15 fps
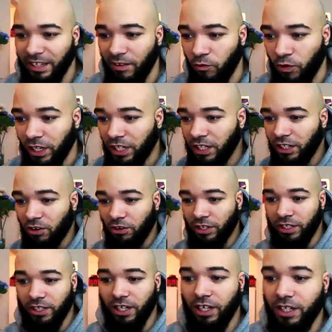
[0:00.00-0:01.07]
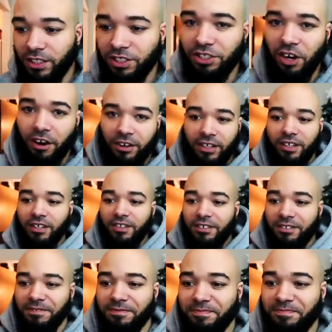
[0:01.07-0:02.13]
if we look on the chart here,